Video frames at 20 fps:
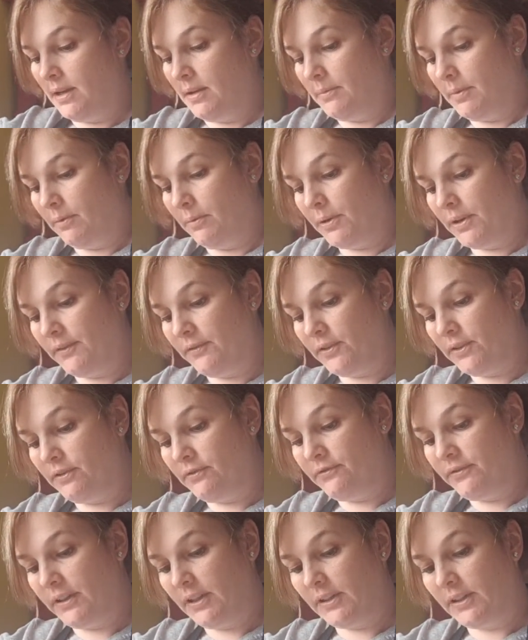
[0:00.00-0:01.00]
but wherever you
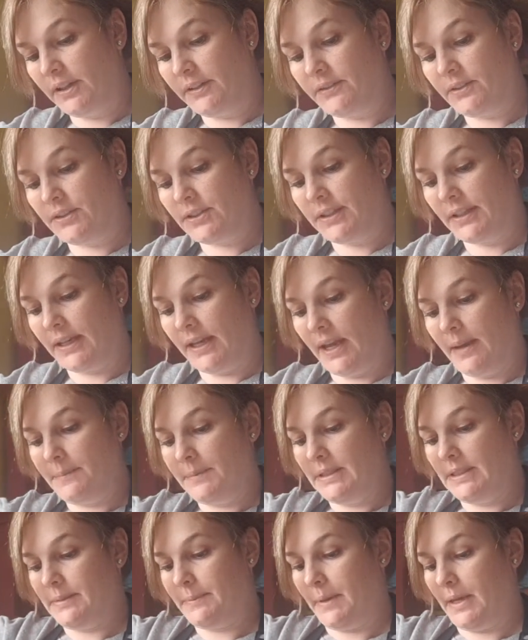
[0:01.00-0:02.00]
feel like there's like an
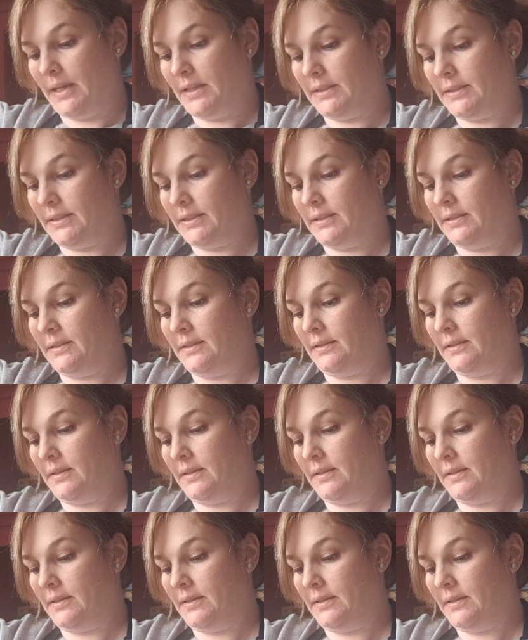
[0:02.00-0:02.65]
empty space